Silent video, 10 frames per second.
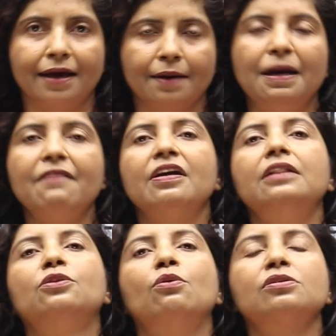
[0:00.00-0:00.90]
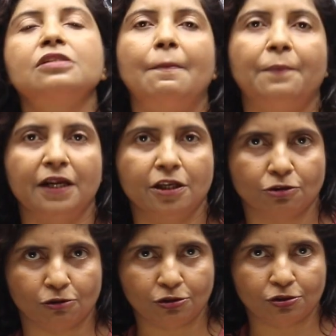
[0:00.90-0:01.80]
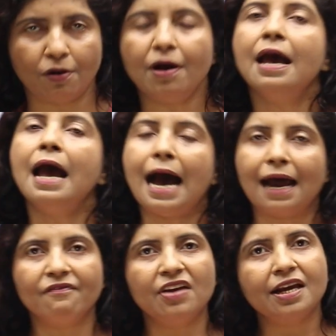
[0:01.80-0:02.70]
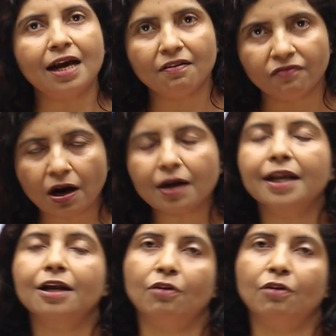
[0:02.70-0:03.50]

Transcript: agreement with those companies also, and we can work in